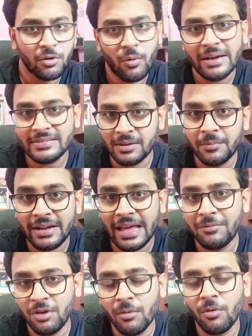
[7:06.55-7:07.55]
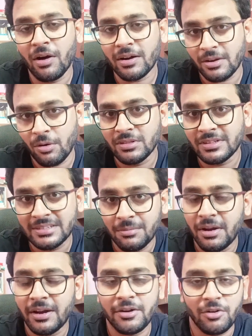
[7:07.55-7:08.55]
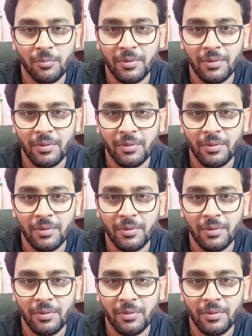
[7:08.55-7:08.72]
know quite some time you have worked on the similar